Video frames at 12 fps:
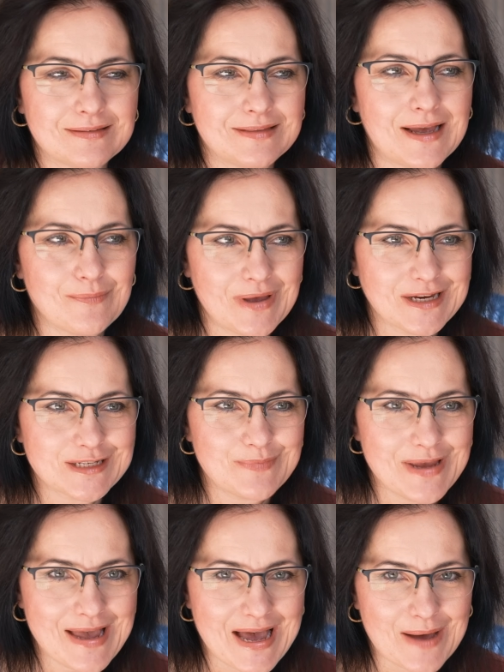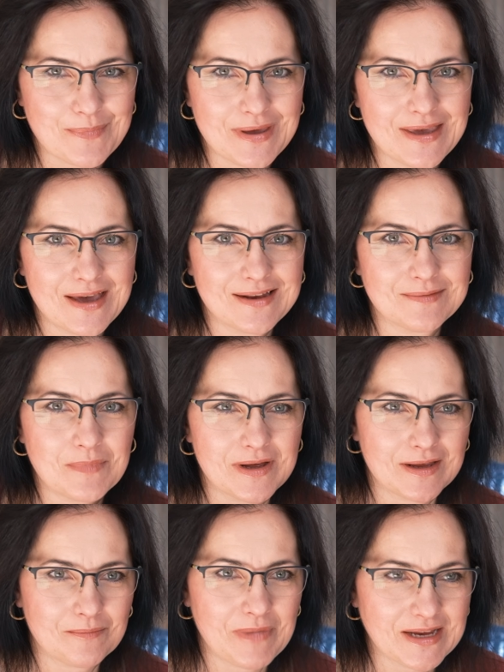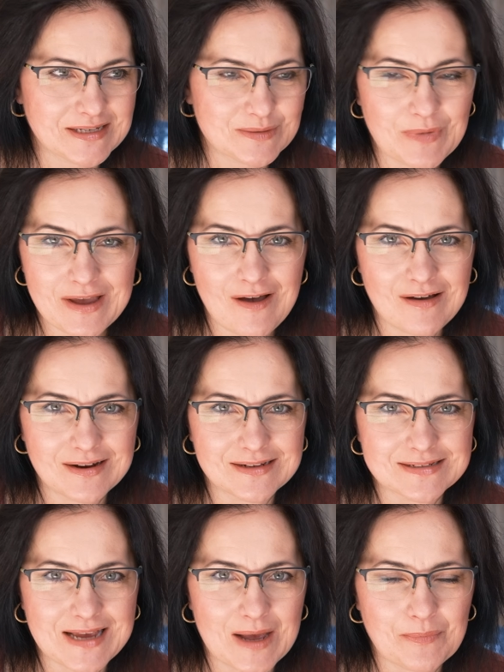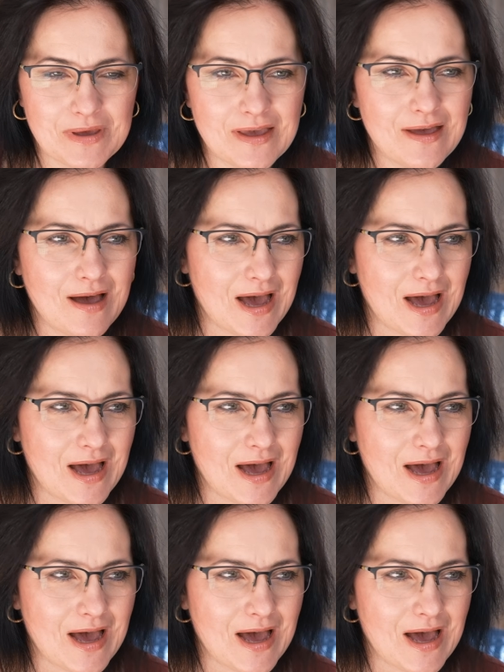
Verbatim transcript: that makes me happy and my, makes my audience happy.